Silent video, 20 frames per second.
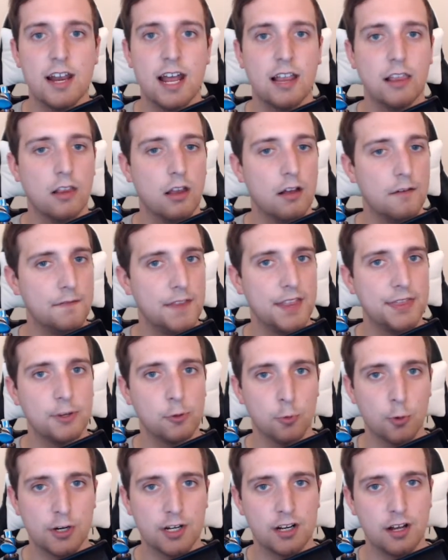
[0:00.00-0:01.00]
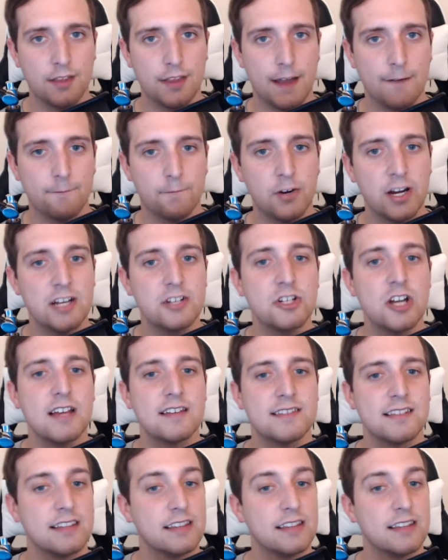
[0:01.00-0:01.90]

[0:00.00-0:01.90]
I love that they're working on that franchise.